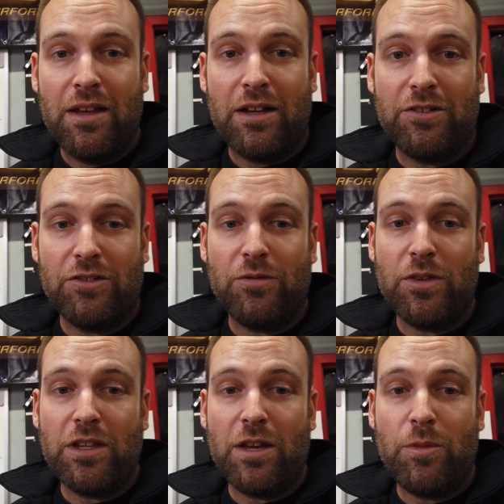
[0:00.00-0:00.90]
on just a
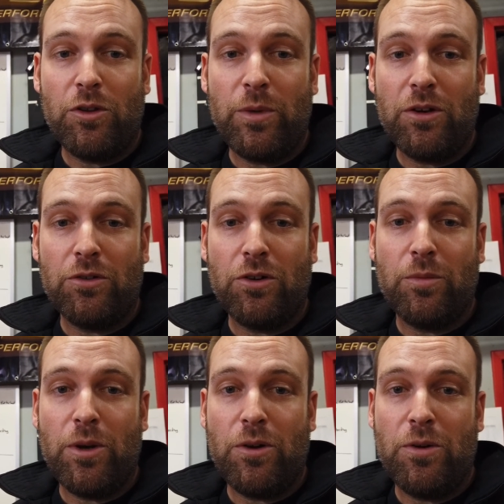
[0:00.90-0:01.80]
58mm
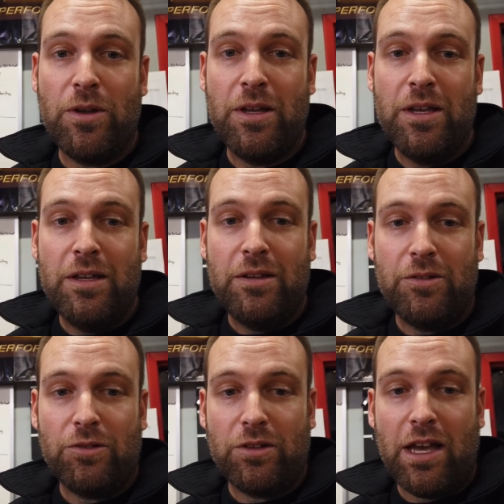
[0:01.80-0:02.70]
turbo.
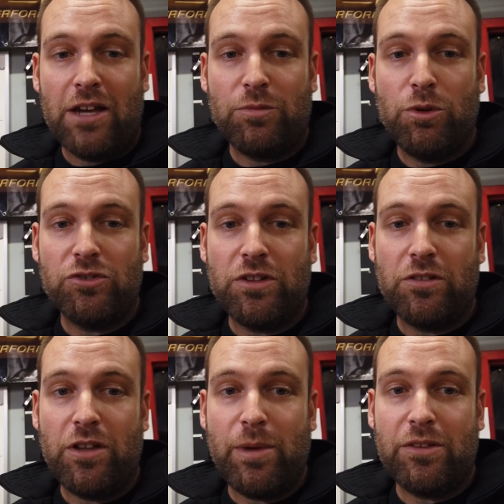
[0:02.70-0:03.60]
There's guys pushing
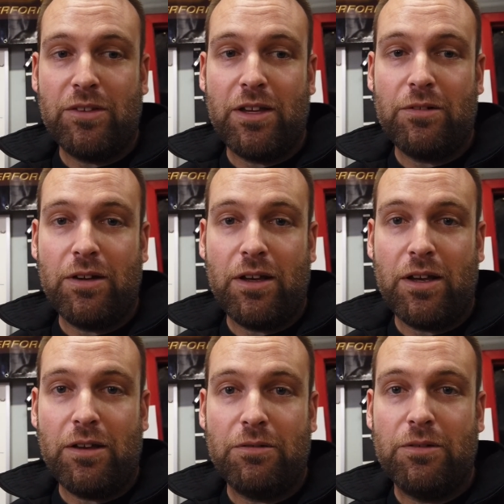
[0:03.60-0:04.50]
the limits, and
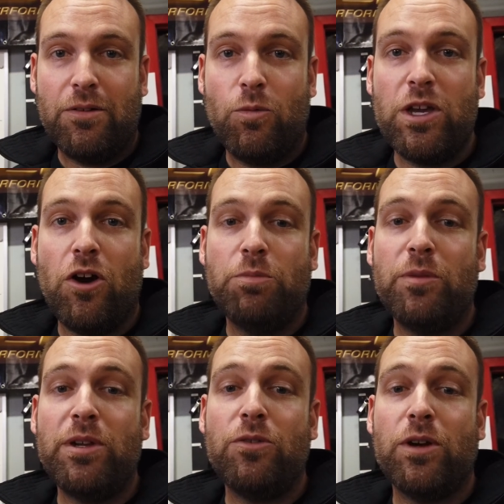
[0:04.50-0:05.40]
we hope
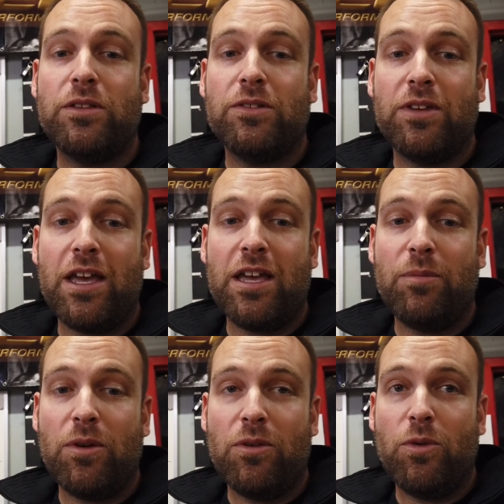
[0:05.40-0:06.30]
to be doing the
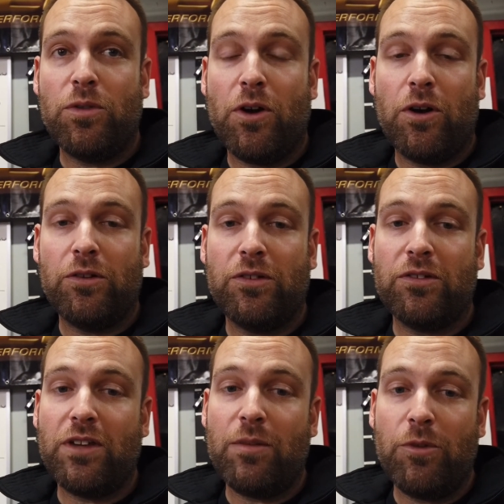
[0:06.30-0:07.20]
same with our
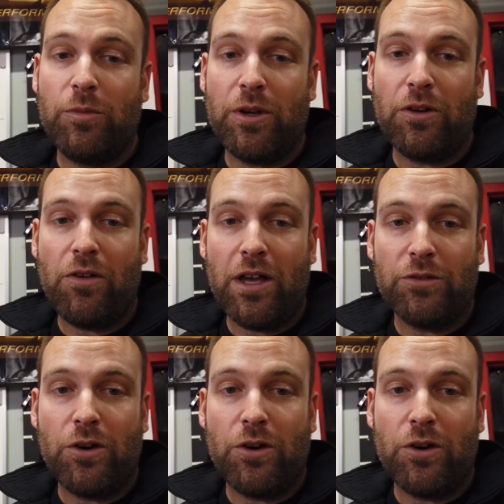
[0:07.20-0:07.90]
68mm class